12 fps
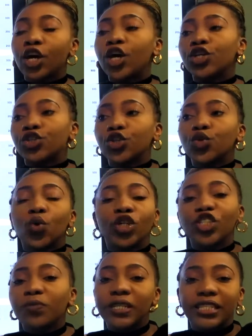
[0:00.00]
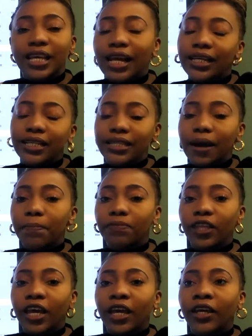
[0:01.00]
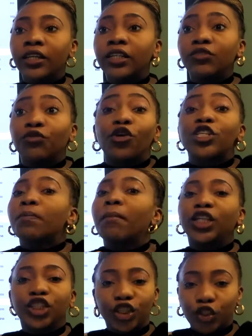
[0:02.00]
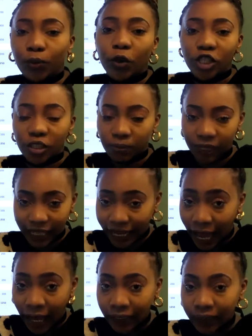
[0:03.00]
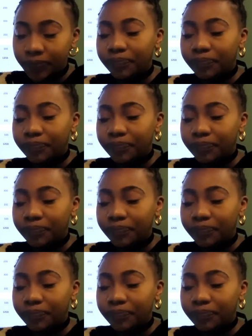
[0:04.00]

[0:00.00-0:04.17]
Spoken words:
So you want to be selling something for as much as you possibly can.